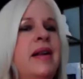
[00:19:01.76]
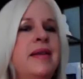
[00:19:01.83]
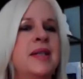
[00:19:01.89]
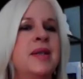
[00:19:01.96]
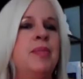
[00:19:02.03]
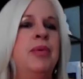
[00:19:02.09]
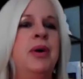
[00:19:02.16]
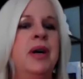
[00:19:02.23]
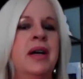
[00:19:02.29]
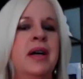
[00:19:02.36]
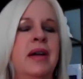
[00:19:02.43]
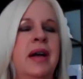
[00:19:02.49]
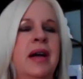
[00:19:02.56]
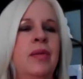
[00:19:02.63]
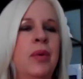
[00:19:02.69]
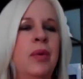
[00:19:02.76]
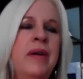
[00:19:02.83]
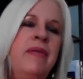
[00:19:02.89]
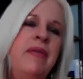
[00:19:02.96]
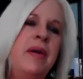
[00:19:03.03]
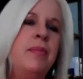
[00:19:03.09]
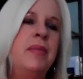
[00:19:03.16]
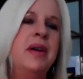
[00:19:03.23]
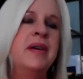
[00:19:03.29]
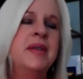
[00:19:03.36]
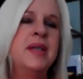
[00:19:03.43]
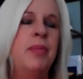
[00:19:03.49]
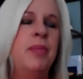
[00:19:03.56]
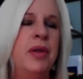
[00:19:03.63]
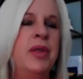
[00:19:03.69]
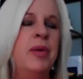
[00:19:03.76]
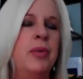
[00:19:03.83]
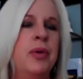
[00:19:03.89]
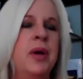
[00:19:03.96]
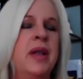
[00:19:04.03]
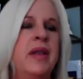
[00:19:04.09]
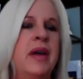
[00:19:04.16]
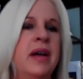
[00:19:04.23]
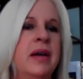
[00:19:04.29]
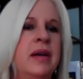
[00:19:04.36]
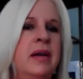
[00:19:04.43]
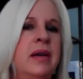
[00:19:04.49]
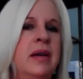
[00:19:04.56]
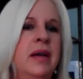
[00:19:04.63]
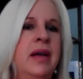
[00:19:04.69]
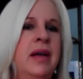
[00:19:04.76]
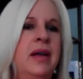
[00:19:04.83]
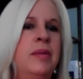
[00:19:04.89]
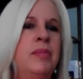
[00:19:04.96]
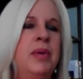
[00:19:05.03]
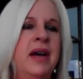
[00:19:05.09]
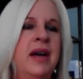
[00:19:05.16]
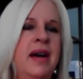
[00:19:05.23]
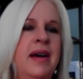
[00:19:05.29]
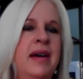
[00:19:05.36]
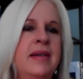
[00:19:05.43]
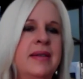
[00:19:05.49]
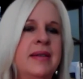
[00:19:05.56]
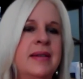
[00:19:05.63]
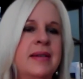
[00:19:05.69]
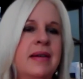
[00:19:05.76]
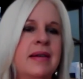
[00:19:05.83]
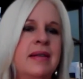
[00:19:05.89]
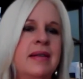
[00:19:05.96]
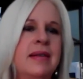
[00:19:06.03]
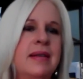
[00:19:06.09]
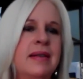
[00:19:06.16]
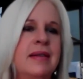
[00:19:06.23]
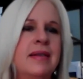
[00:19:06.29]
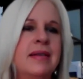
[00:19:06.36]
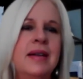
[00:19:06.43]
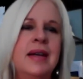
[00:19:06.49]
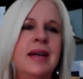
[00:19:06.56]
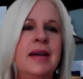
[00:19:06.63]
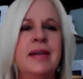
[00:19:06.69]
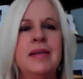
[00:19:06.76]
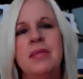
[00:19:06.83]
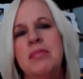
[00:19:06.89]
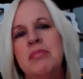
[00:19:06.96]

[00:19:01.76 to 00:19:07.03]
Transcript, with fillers: of this book, and one of them is about the breathing, because it,